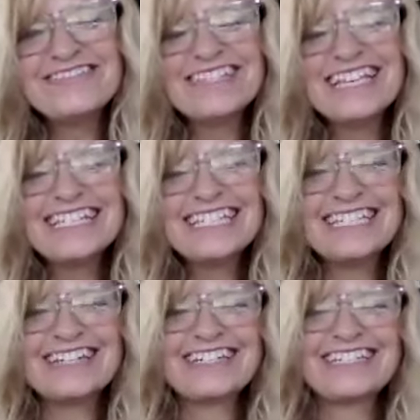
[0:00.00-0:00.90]
well, that's
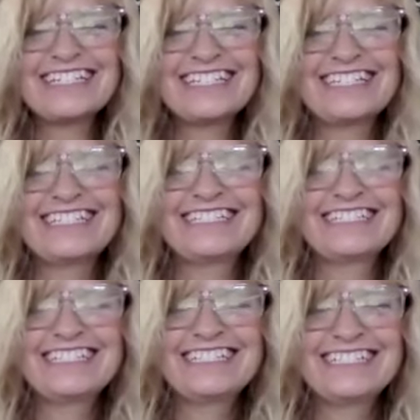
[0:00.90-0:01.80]
nice.
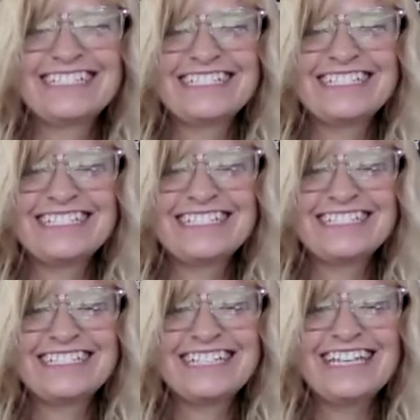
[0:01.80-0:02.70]
Yeah, it was fun.
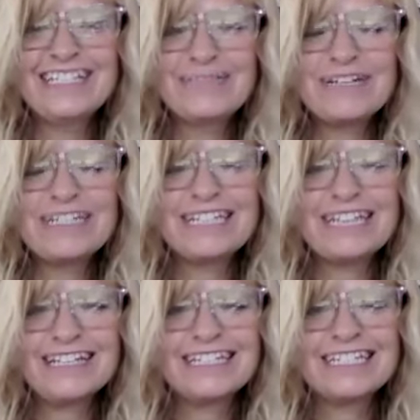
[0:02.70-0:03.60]
He's so, very
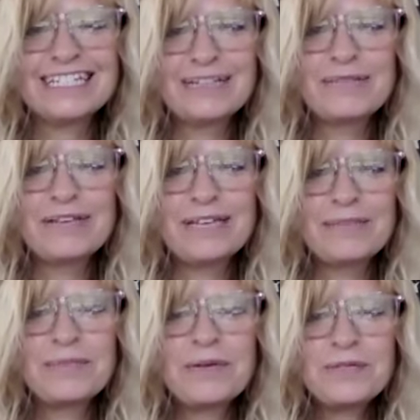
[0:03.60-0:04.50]
talented in
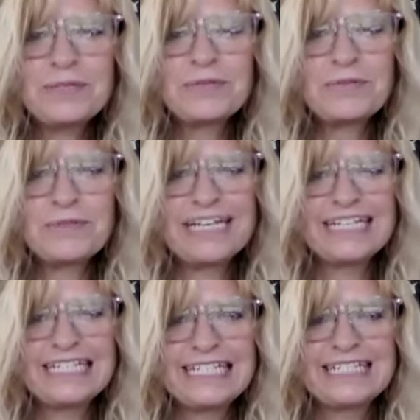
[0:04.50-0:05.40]
in multiple
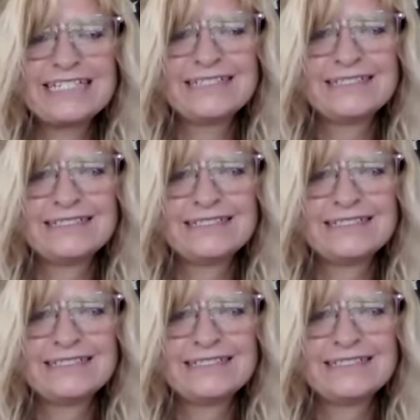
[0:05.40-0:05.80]
ways. He